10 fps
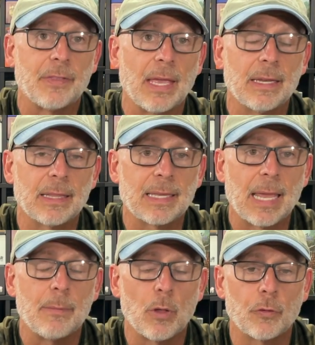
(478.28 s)
at the end of the
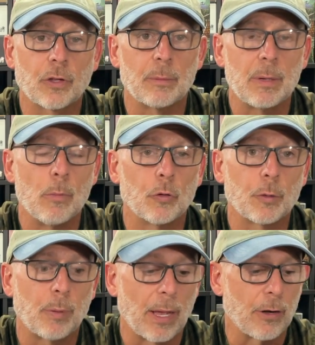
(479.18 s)
game, those are going to be
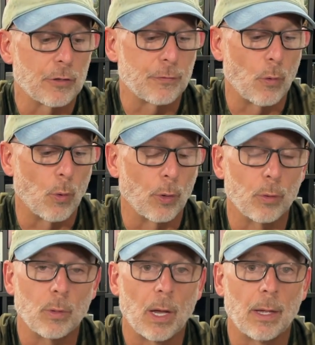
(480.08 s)
multipliers
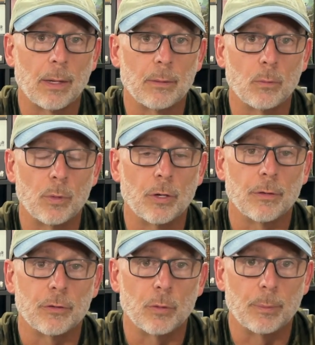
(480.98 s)
for when you're
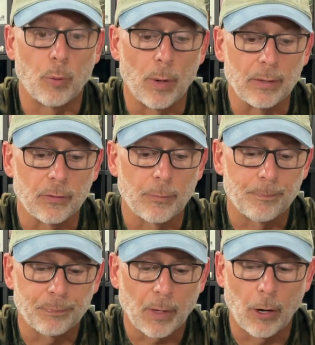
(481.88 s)
doing points.
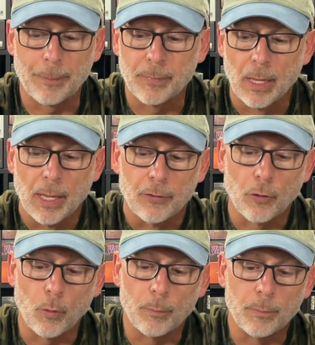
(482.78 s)
All right.
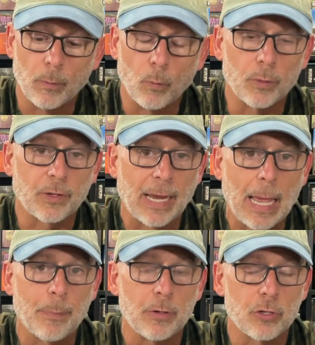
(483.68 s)
So what's going to
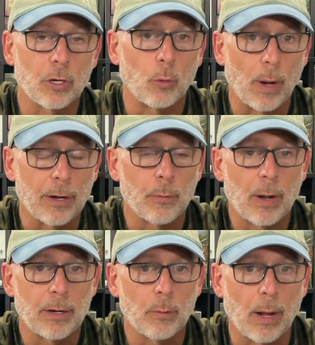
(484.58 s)
happen is you're going to go round and
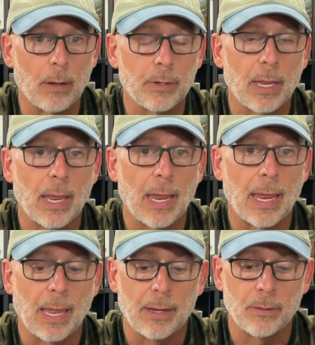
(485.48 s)
round and round.
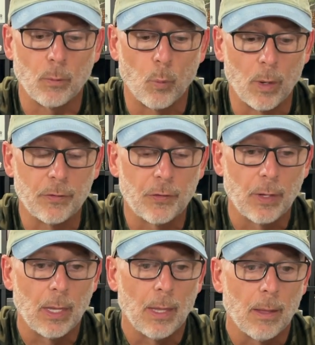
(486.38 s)
And once
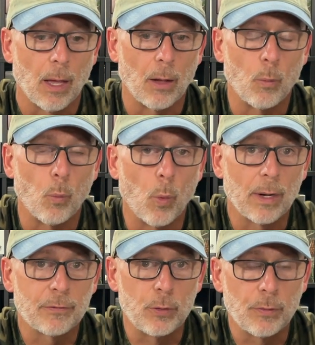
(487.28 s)
one
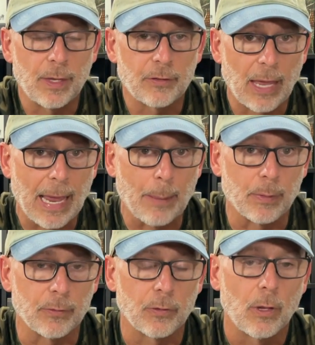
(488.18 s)
of 2 things
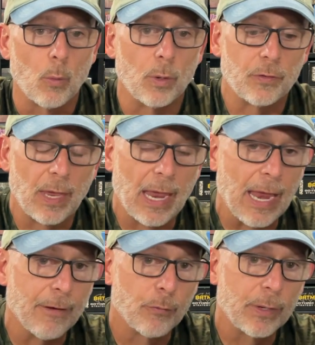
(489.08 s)
happens, once
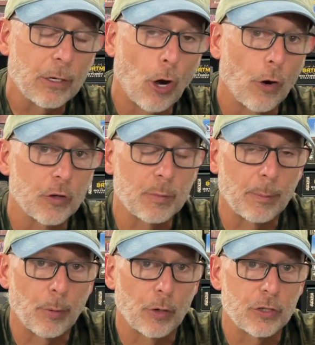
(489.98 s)
every card has been
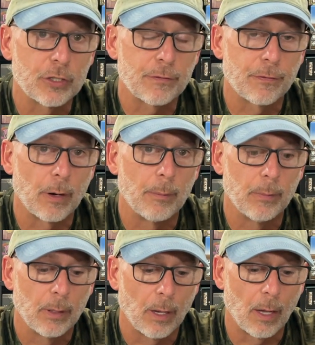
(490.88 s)
purchased from
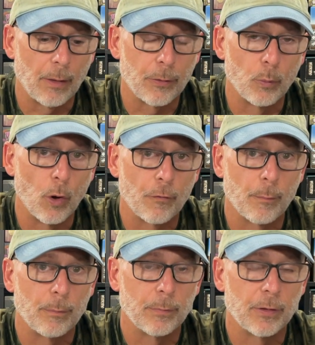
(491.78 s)
the row
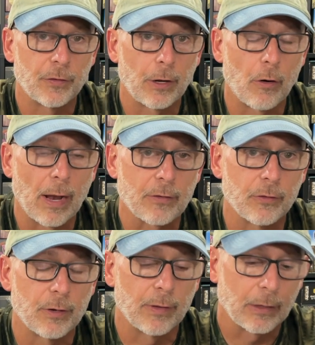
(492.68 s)
from the center actions
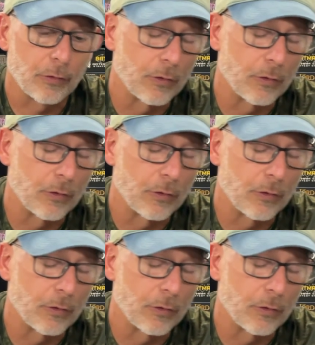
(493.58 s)
and everything, so